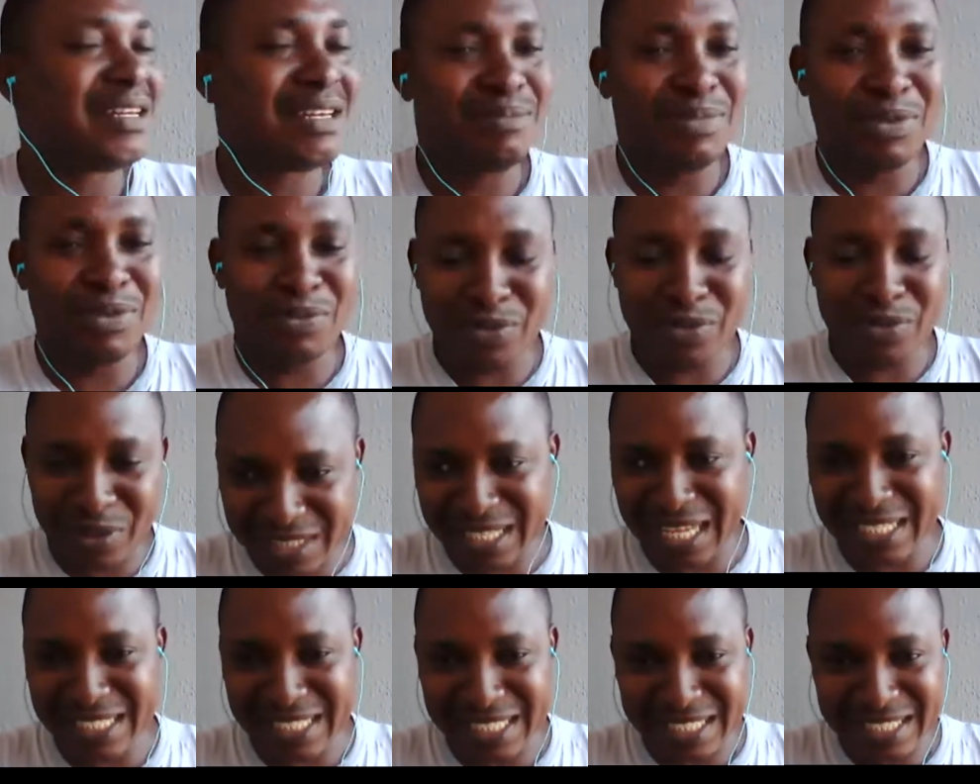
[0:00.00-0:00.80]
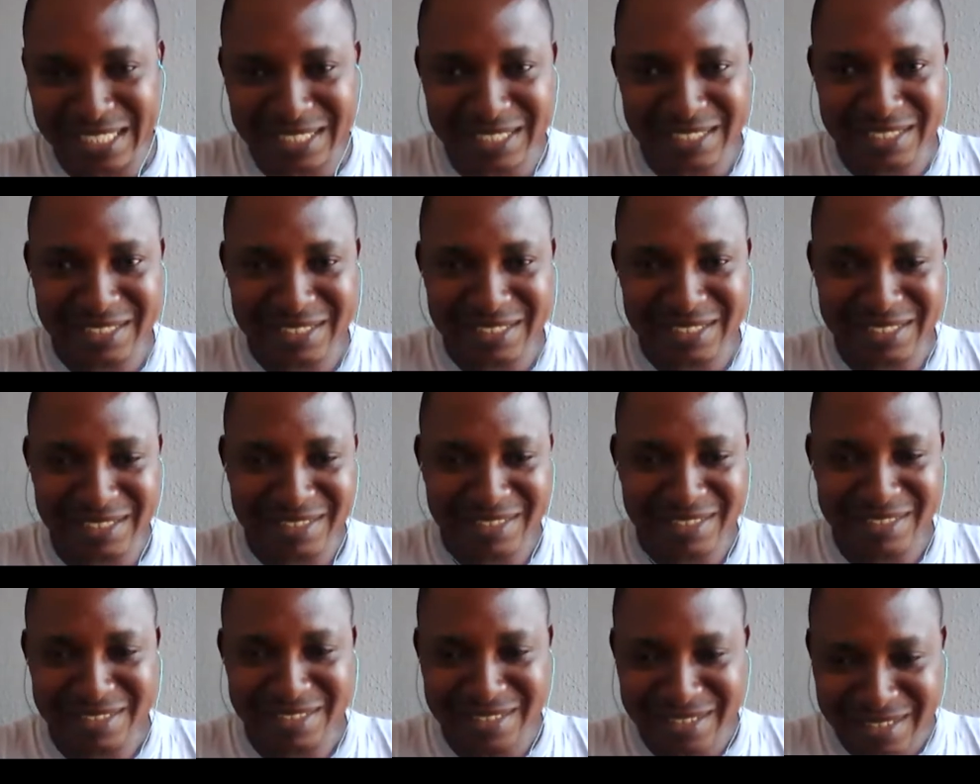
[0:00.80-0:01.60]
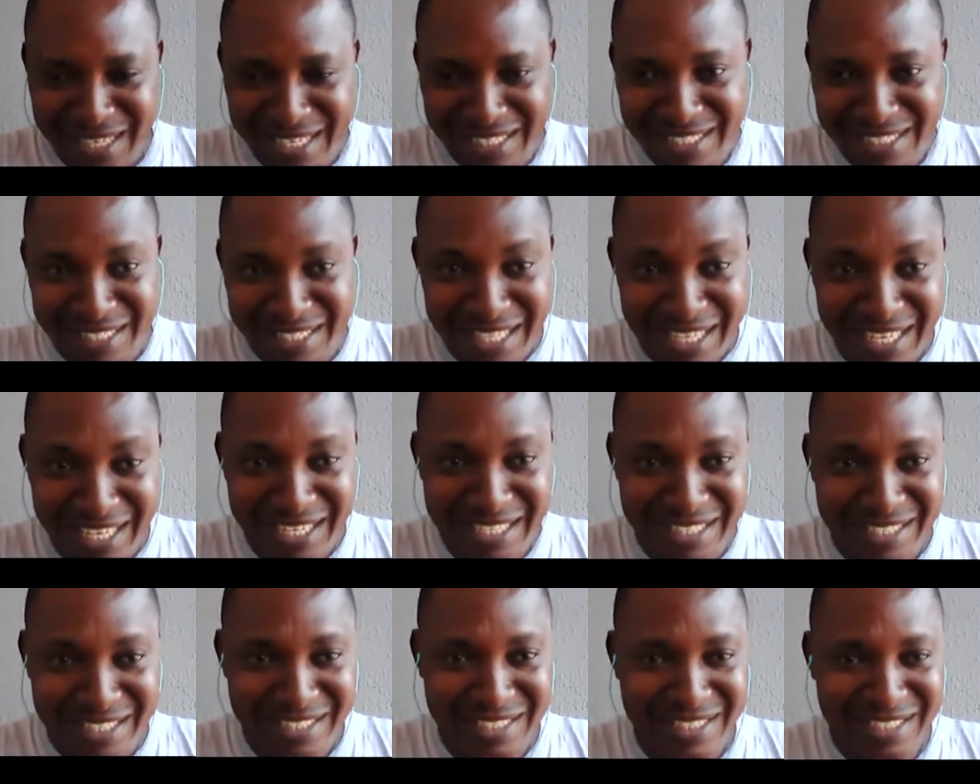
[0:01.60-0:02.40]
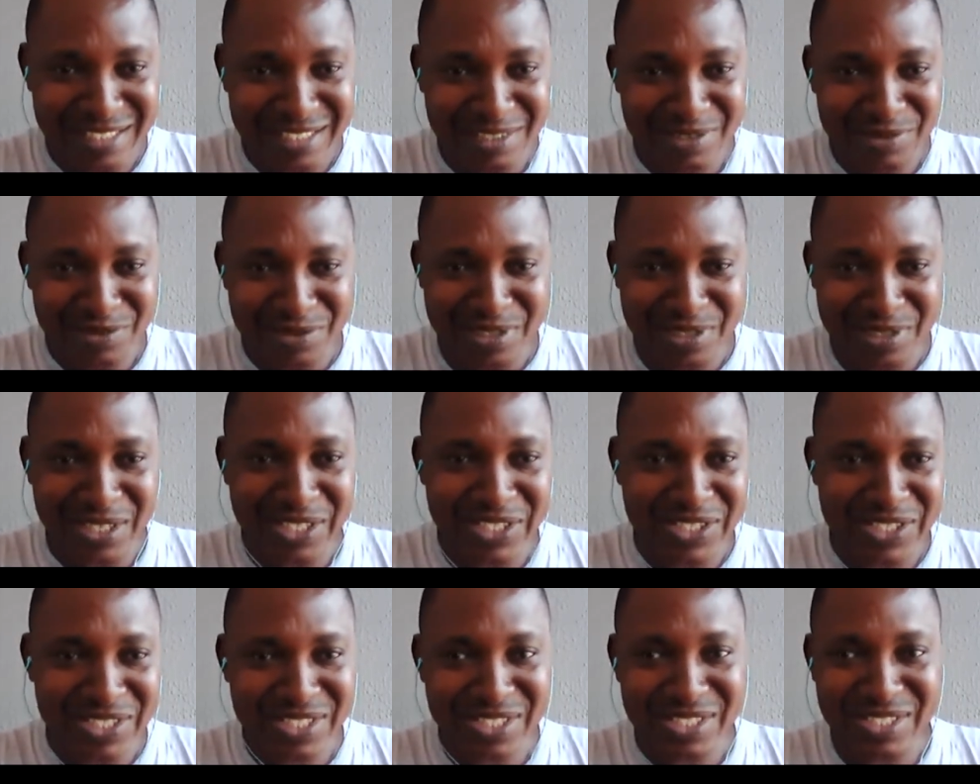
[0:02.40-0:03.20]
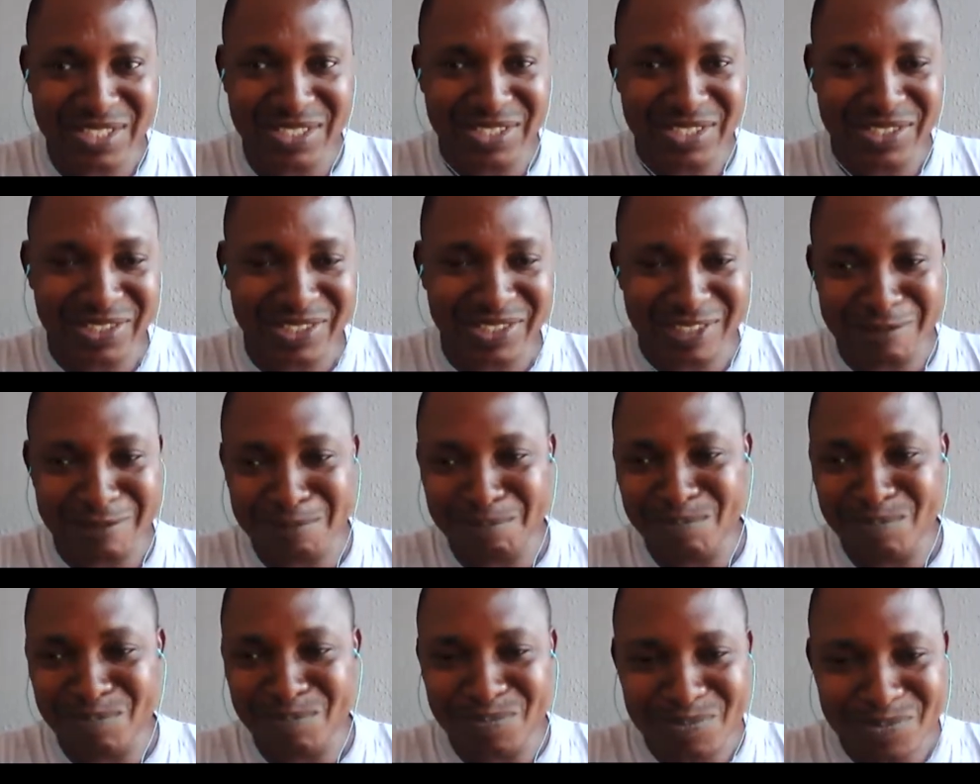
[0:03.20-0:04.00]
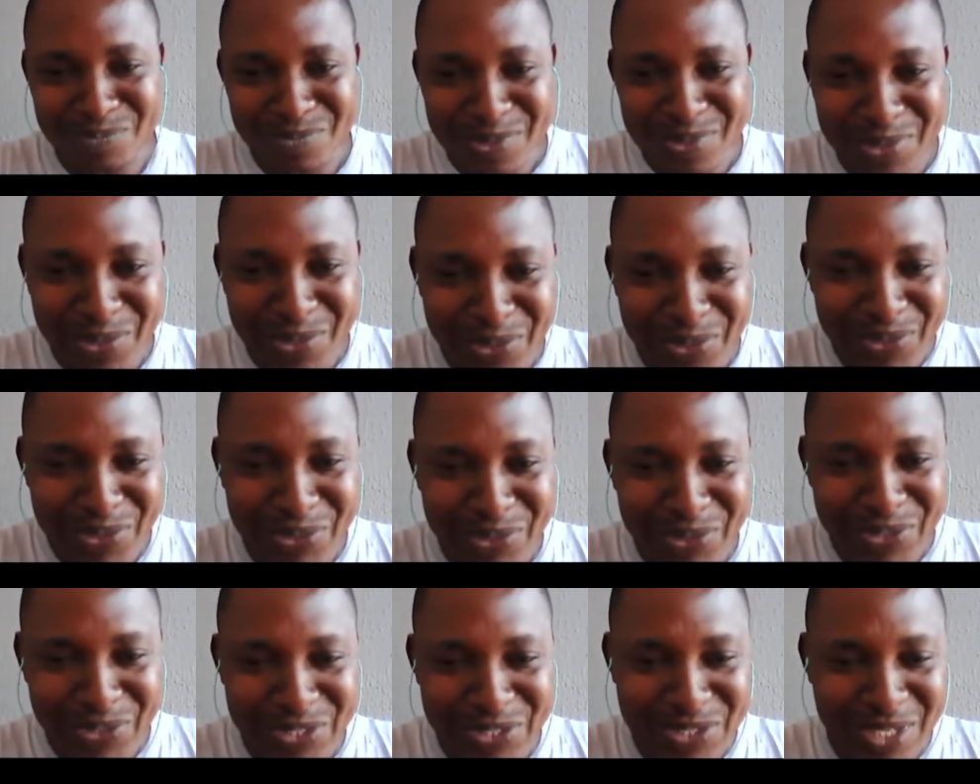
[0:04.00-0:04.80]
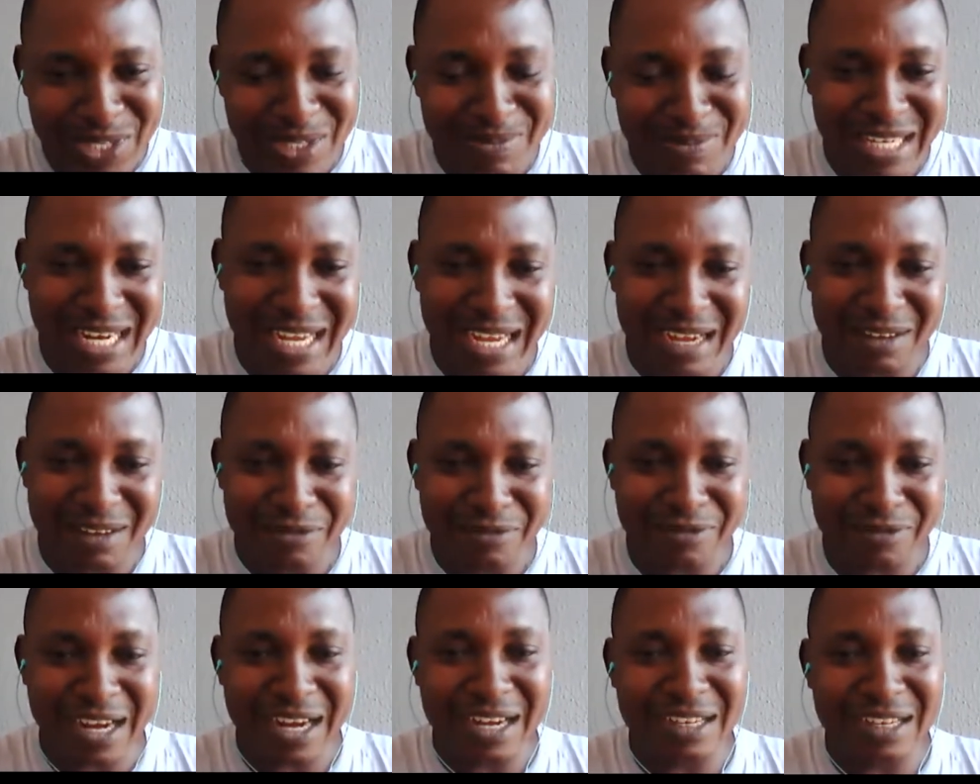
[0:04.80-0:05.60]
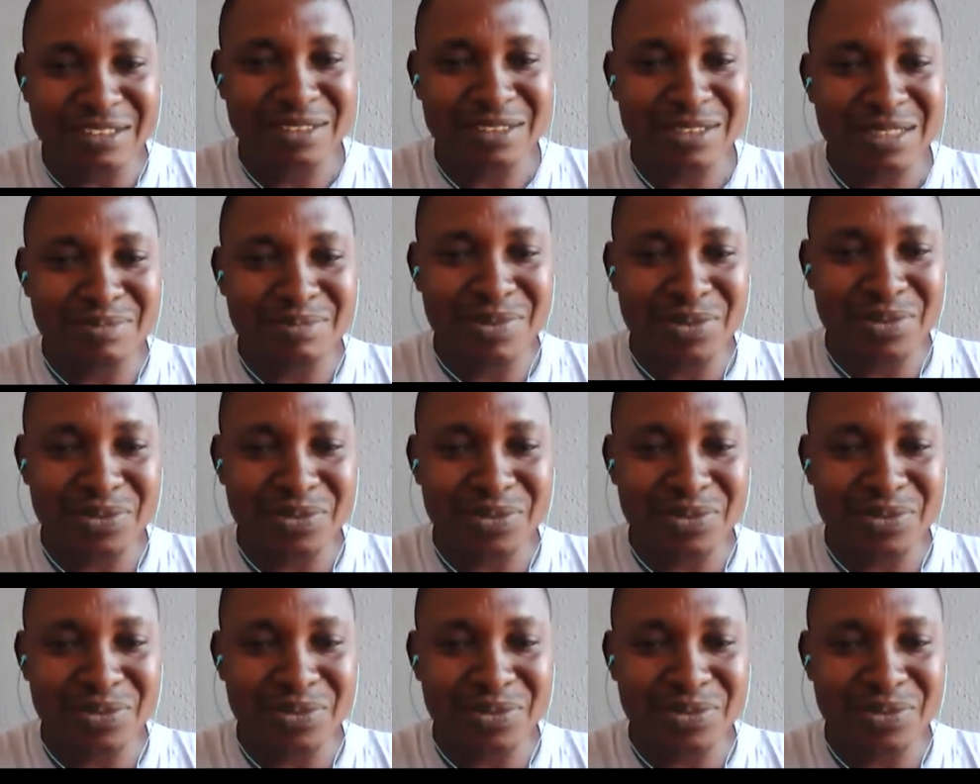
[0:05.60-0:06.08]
before starting, there's need for us to do something I have found to be